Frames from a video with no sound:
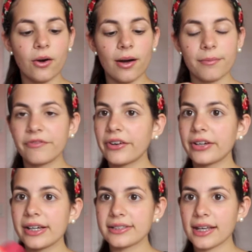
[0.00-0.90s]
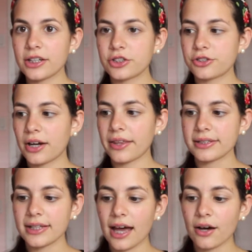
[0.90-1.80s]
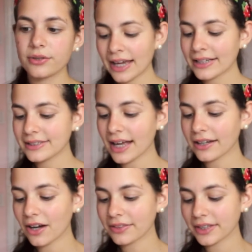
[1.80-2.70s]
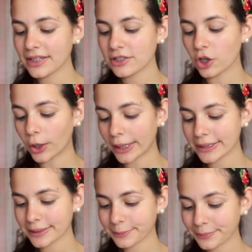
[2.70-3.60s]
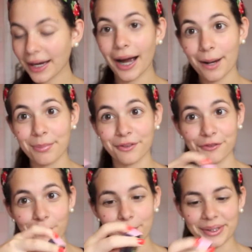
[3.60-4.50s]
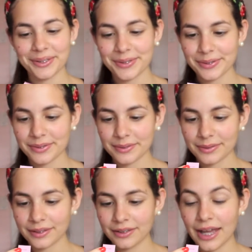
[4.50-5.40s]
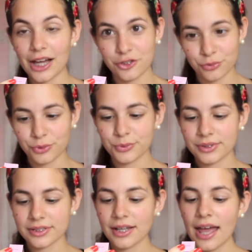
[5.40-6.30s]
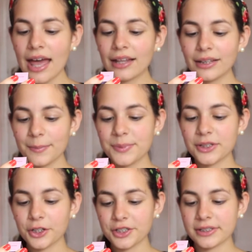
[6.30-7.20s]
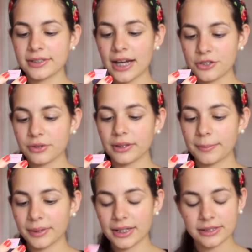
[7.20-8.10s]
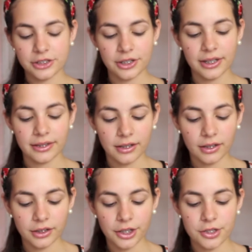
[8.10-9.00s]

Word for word: I'm very excited to try this out. Next I got the Tarte High Performance Naturals LipSurgence Natural Lip Luster in the color